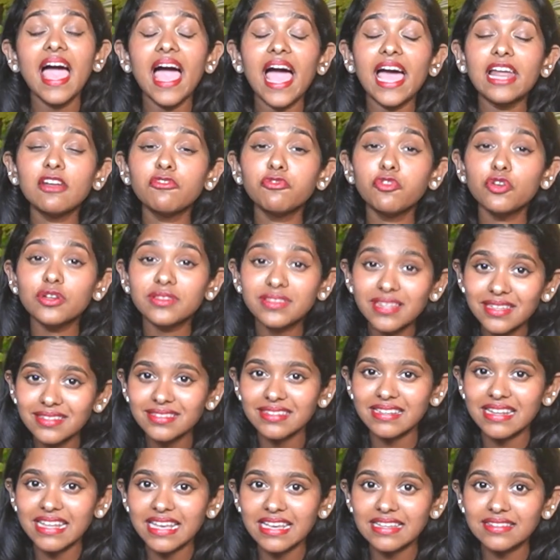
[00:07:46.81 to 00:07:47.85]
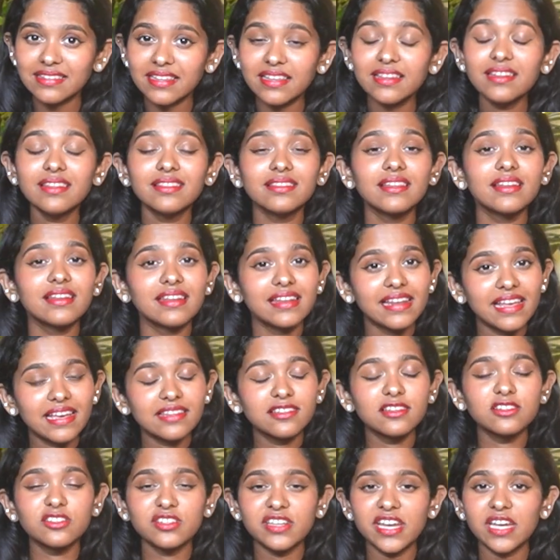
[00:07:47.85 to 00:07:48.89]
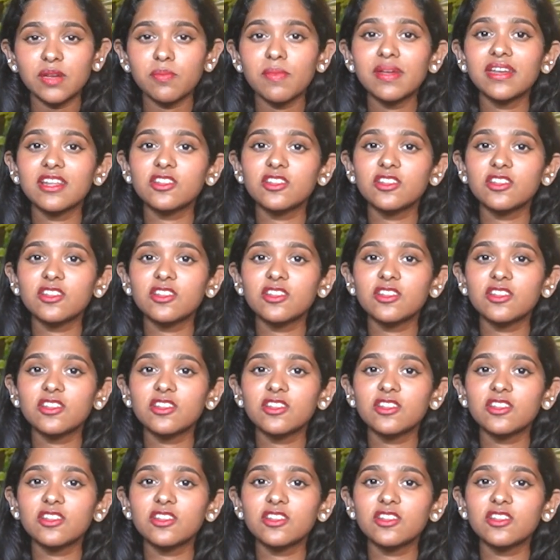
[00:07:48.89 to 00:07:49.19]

And for this reason, the laser treatment